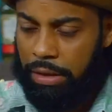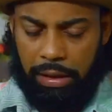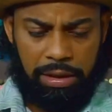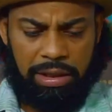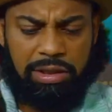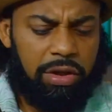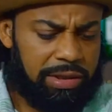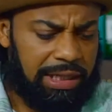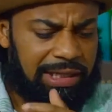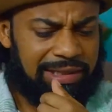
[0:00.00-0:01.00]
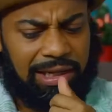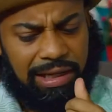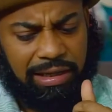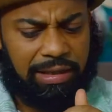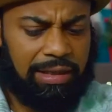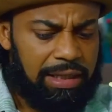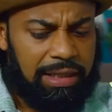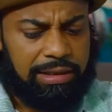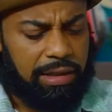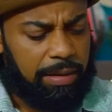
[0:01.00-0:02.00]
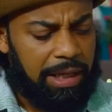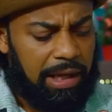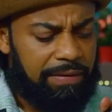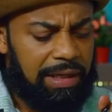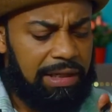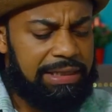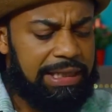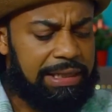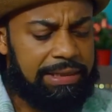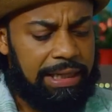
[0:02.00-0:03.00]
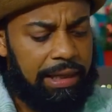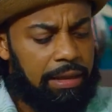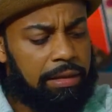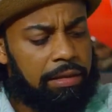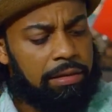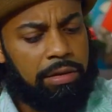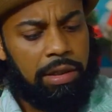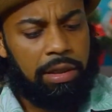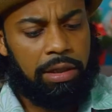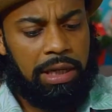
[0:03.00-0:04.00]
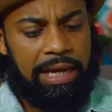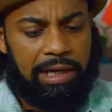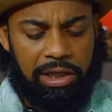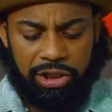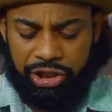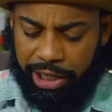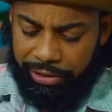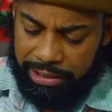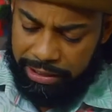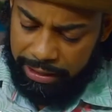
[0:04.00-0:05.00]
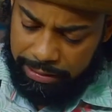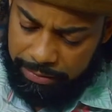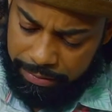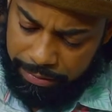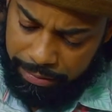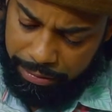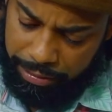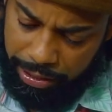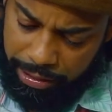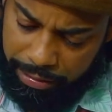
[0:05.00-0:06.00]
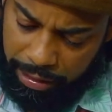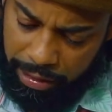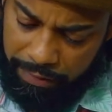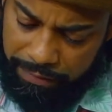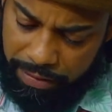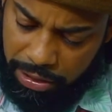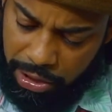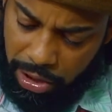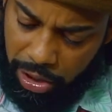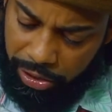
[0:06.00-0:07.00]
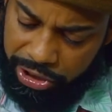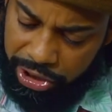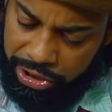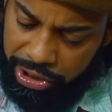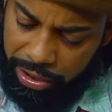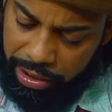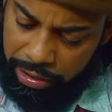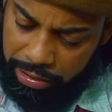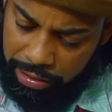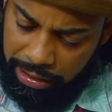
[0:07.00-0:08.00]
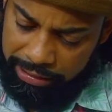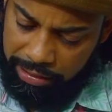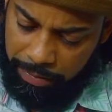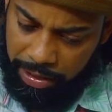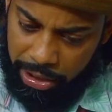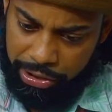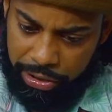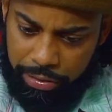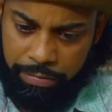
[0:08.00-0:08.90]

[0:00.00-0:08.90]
And this cocktail, I'll tell you, it's gonna have a little tiki style. So I'm gonna add a little cherry to it, right? I love orange and cherry, nice combination,